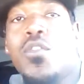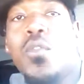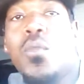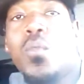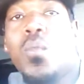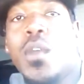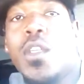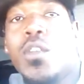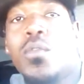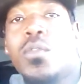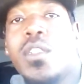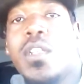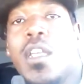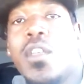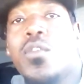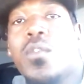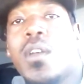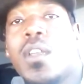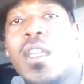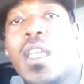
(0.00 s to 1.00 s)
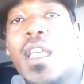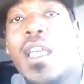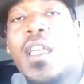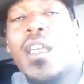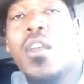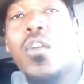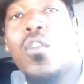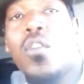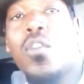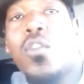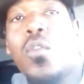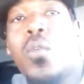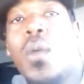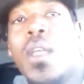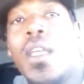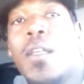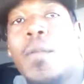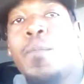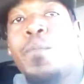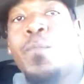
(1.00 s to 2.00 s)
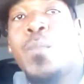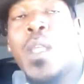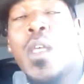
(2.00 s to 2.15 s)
you say you're a king or a queen,